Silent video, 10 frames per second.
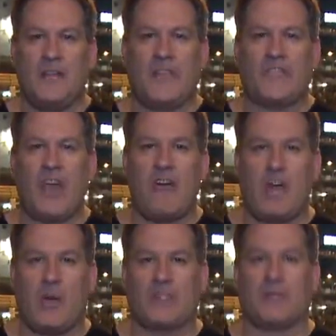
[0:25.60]
This
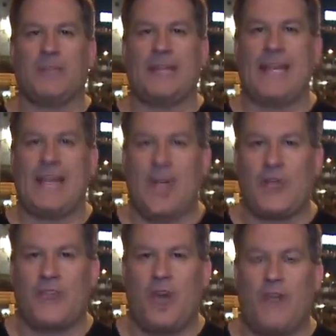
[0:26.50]
area was completely
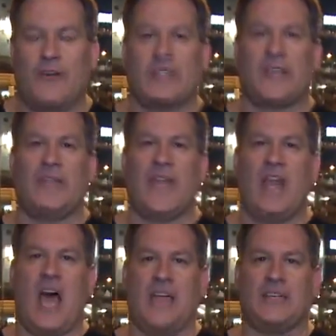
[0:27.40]
closed off on Sunday
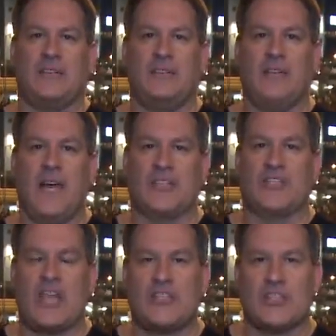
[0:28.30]
night as
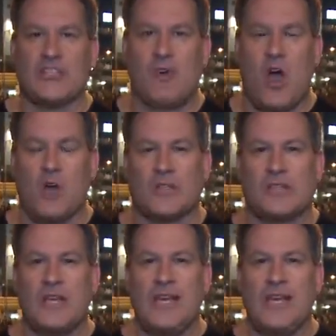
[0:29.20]
tensions rose.